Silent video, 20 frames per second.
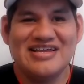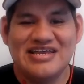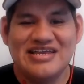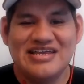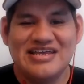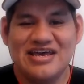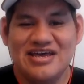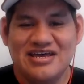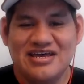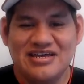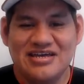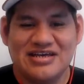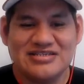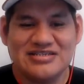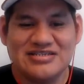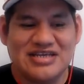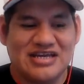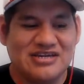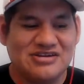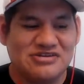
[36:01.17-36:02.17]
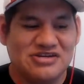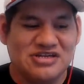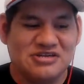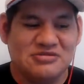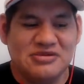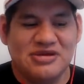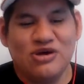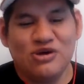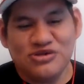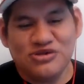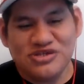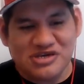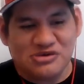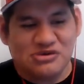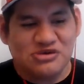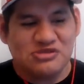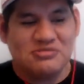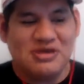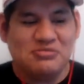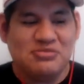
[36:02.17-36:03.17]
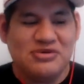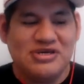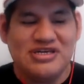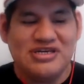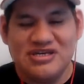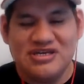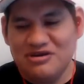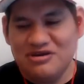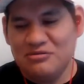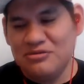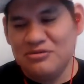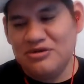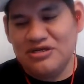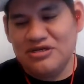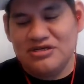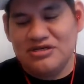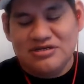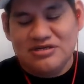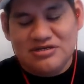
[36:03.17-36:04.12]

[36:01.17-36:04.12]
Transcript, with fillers: Yeah, because I don't need to be holding it with my pinky no more.